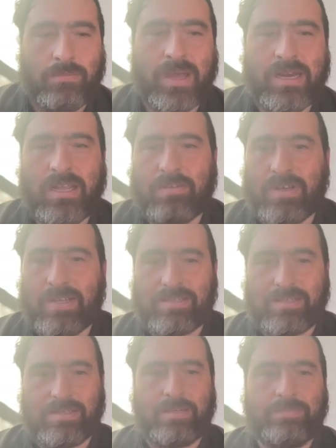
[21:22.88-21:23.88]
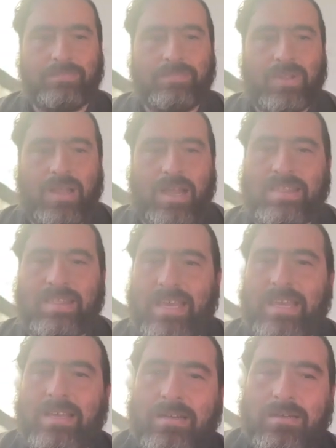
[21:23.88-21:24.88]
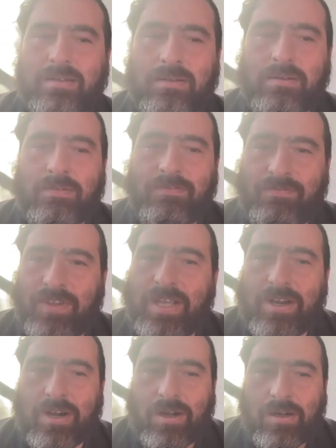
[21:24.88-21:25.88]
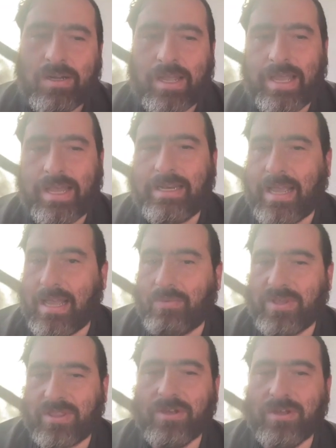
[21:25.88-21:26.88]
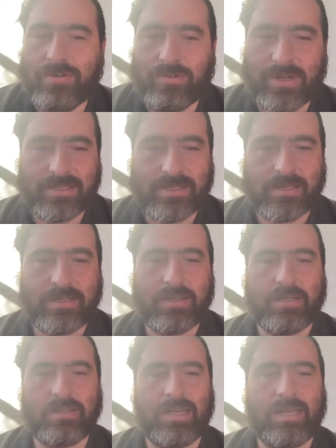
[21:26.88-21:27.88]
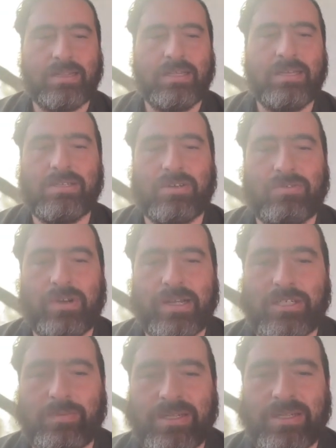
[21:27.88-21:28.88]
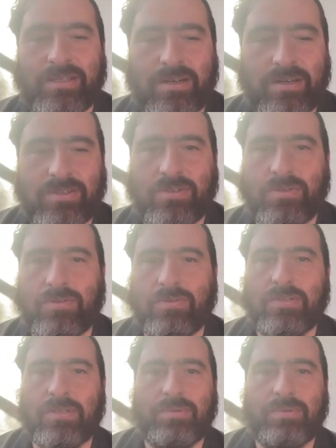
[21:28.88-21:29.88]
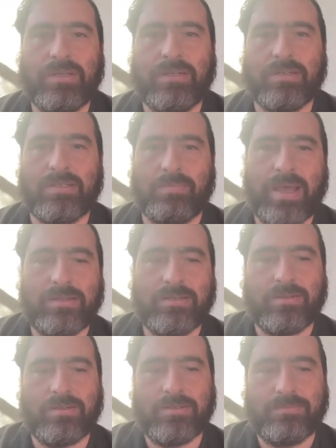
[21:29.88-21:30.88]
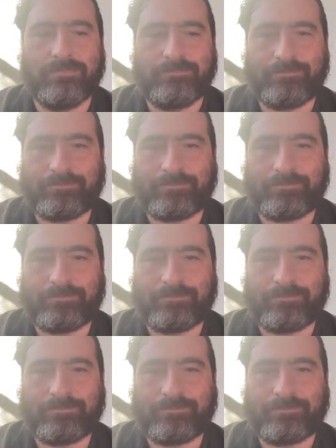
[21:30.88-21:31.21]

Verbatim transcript: many of us, um, I think, fear and, and with good reason that these arrangements are soon to be dismantled.